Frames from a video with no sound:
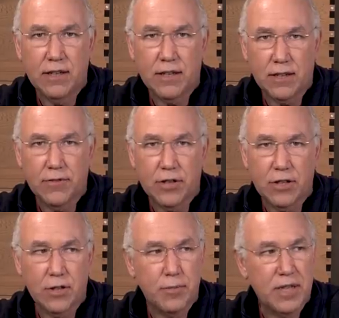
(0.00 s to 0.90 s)
cover a
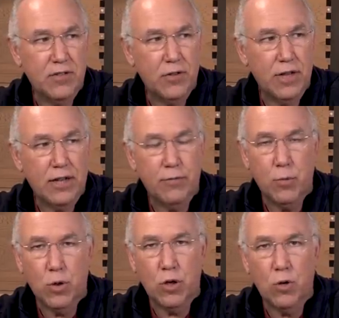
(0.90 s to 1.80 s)
little bit so you have
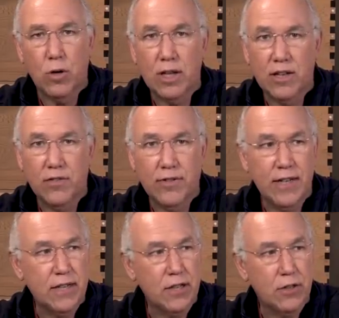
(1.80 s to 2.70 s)
more or less venting.